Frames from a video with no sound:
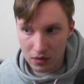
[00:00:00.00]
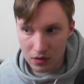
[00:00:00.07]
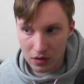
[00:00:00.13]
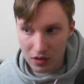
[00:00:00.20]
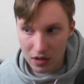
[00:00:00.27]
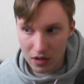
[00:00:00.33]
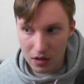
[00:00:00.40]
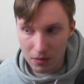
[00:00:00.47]

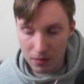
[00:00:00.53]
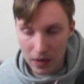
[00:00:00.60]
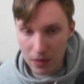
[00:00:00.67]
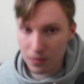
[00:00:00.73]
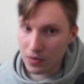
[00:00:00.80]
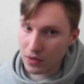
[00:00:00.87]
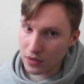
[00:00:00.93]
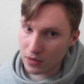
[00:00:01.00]
it might be
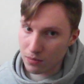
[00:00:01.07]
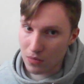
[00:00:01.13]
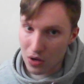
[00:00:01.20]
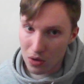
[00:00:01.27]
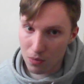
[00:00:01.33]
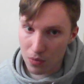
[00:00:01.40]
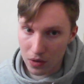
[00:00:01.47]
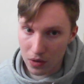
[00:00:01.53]
a small
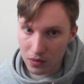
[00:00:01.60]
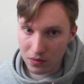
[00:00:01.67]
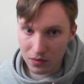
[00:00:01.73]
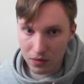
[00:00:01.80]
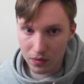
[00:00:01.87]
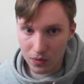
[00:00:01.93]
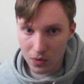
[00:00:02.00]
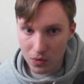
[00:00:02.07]
part
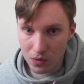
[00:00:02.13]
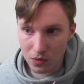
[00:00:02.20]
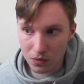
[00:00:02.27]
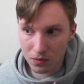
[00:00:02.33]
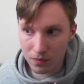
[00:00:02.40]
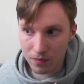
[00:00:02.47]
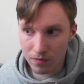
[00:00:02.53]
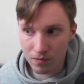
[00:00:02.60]
of the whole,
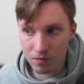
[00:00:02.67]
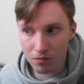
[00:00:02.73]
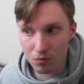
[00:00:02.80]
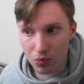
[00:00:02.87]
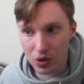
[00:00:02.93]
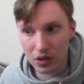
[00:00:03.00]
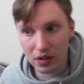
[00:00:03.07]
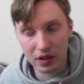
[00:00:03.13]

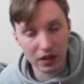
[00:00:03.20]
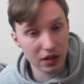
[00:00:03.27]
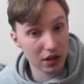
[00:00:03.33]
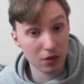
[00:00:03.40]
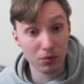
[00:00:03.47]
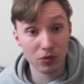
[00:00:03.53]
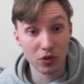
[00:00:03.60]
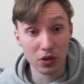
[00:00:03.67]
but it can
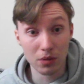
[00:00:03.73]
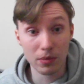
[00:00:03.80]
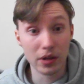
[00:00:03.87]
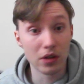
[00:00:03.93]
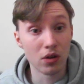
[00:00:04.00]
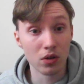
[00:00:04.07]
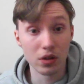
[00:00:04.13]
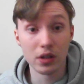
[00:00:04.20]
really make
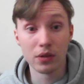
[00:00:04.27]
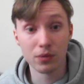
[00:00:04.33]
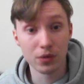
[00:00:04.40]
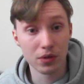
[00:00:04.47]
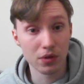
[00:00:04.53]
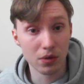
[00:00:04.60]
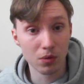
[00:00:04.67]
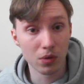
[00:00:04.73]
all the difference
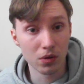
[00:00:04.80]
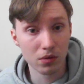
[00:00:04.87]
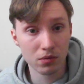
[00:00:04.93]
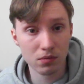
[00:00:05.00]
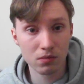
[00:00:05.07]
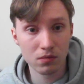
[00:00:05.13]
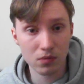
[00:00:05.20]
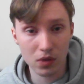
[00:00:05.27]
in the world,
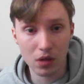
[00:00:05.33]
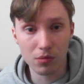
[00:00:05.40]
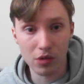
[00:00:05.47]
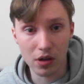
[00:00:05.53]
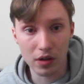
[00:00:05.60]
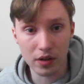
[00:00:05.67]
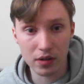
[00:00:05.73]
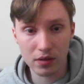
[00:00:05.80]
to be
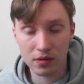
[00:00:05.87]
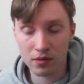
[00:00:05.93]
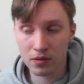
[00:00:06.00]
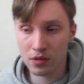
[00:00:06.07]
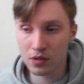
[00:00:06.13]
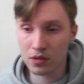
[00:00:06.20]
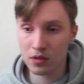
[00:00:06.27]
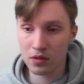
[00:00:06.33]
honest.
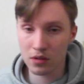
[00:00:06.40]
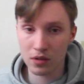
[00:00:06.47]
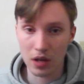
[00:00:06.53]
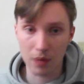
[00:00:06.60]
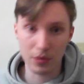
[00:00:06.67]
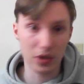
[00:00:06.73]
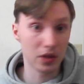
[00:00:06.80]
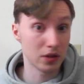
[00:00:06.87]
I
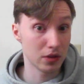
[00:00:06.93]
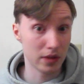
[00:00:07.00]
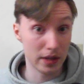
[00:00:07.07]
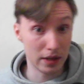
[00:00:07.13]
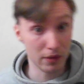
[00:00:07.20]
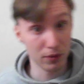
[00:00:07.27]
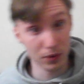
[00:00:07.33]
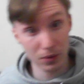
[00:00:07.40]
mean, it's the
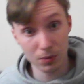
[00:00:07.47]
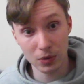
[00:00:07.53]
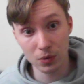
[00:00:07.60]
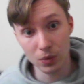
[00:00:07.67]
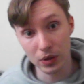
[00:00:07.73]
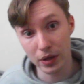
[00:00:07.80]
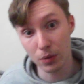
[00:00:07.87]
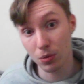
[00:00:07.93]
difference
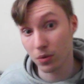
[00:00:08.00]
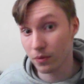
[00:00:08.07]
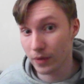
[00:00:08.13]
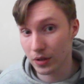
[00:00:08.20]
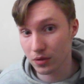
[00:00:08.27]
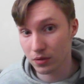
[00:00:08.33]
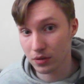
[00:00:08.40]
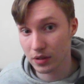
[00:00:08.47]
between a
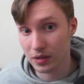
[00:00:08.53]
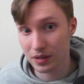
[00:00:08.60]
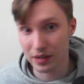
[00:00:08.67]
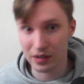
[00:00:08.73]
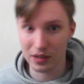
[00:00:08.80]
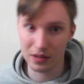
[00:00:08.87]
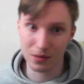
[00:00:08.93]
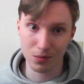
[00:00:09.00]
professional essay
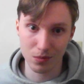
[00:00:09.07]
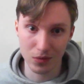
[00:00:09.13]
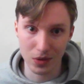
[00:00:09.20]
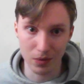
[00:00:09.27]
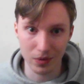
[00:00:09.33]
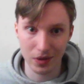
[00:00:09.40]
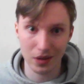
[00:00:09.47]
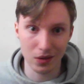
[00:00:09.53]
and
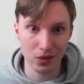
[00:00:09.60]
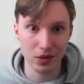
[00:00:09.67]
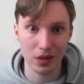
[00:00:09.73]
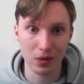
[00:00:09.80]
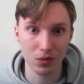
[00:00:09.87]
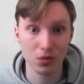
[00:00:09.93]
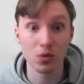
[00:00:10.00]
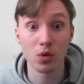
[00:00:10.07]
something that looks like
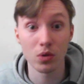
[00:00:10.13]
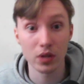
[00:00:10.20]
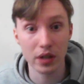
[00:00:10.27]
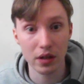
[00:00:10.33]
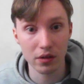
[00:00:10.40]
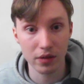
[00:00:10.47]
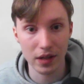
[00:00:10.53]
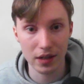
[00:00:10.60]
was thrown
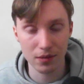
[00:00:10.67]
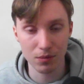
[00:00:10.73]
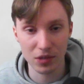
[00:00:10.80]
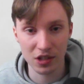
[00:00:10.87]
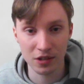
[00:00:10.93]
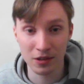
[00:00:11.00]
together last minute.